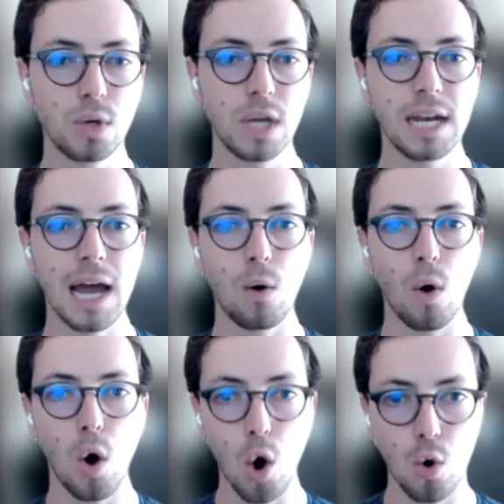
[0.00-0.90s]
can now
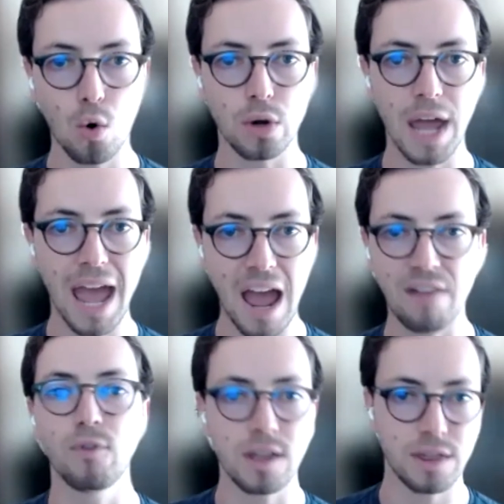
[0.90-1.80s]
own
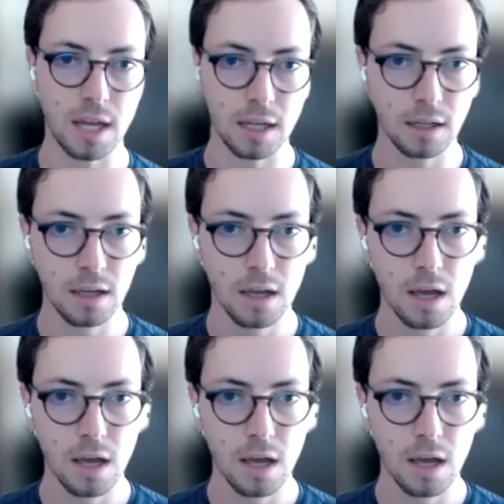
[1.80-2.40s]
everything